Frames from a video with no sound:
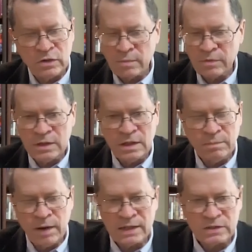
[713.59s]
I'm
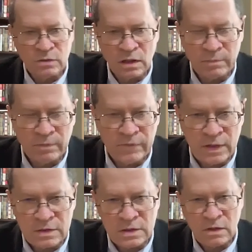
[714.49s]
thinking back to a couple of
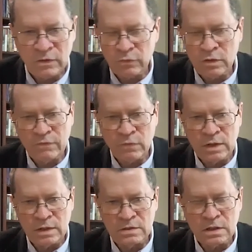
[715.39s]
years ago, 3 or 4
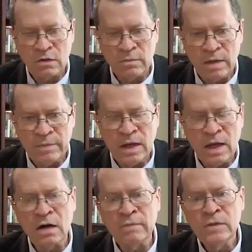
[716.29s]
years ago, maybe
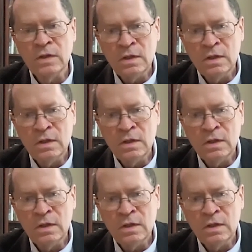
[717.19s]
now,